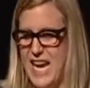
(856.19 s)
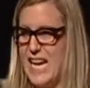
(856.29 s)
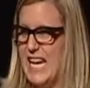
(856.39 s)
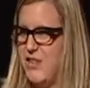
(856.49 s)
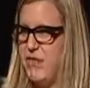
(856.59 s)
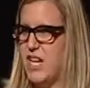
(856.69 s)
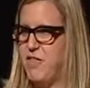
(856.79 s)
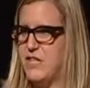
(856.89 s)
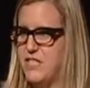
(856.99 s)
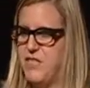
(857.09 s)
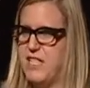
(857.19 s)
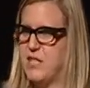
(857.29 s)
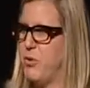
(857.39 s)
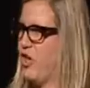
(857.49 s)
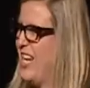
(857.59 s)
even if it's
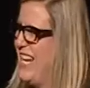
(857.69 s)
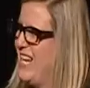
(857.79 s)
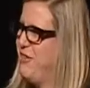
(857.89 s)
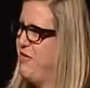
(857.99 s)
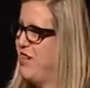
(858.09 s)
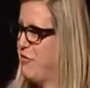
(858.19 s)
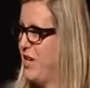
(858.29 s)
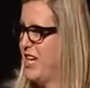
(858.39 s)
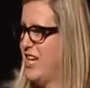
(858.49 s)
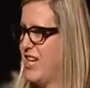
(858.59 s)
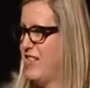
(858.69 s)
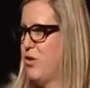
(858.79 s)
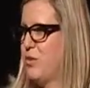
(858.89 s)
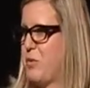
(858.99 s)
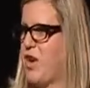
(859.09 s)
feasible, and even if we can get
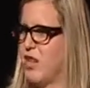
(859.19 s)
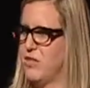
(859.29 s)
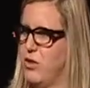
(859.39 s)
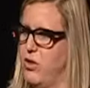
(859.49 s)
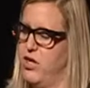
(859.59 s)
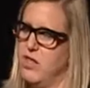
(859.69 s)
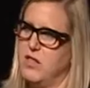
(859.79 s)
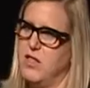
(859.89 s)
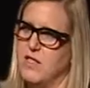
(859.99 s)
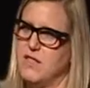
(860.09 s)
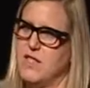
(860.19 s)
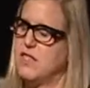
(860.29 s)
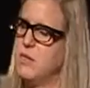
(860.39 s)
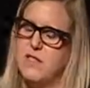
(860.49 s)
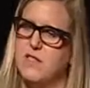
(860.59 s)
those products loaded into the
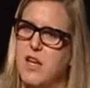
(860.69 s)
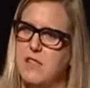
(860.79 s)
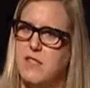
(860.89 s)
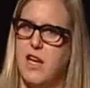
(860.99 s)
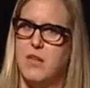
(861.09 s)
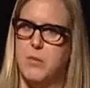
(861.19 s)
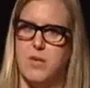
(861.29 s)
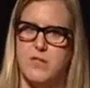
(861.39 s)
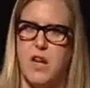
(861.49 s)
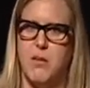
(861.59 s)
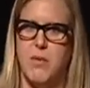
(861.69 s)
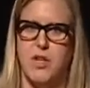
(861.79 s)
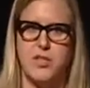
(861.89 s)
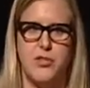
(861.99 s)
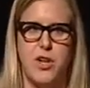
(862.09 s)
system, it's not scalable, it's not
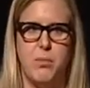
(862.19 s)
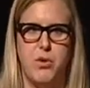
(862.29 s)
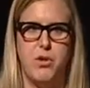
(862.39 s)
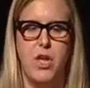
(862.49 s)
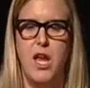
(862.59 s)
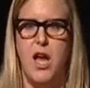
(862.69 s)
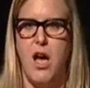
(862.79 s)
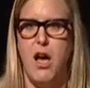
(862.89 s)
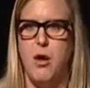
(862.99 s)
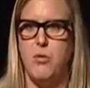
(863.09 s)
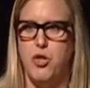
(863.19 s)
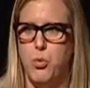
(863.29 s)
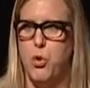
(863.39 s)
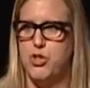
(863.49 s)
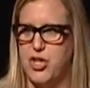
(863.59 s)
administratable, you
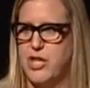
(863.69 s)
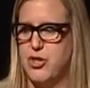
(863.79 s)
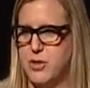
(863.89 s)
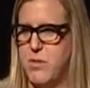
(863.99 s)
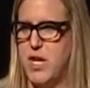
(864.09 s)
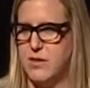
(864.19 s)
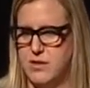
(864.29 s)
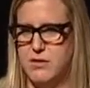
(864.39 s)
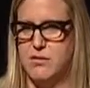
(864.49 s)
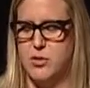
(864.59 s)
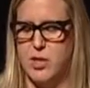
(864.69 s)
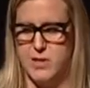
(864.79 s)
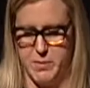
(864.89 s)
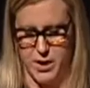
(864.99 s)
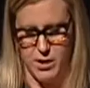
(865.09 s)
will change your mind,
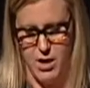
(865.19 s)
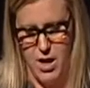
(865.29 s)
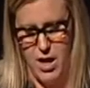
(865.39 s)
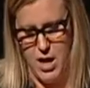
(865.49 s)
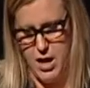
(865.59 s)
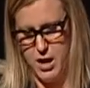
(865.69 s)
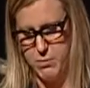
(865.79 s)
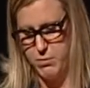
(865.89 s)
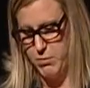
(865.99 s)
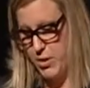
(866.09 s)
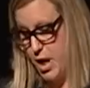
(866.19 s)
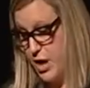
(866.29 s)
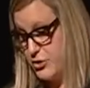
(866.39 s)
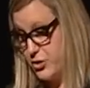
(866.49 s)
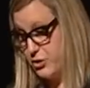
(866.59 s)
trust me.
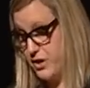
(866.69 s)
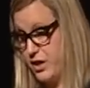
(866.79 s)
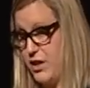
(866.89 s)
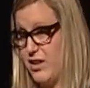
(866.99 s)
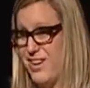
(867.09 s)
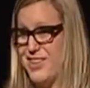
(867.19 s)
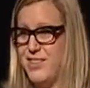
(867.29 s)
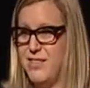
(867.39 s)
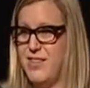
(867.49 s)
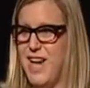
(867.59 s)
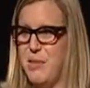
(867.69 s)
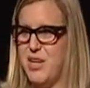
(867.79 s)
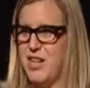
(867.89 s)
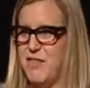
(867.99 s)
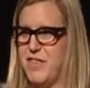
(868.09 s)
Underthinking it,
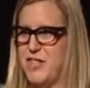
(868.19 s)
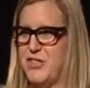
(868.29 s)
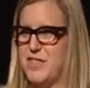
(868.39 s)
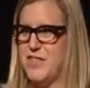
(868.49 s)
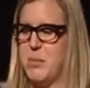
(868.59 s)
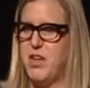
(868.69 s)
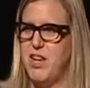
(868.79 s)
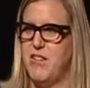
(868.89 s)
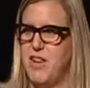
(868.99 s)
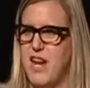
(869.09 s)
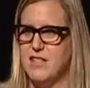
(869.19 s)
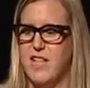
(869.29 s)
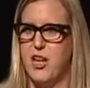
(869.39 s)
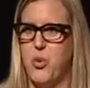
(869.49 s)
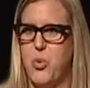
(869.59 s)
naming convention, somebody even asked
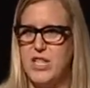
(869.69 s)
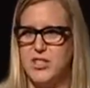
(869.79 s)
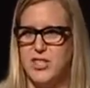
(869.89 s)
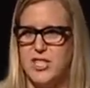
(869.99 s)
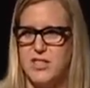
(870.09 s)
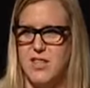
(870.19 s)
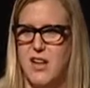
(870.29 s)
that question.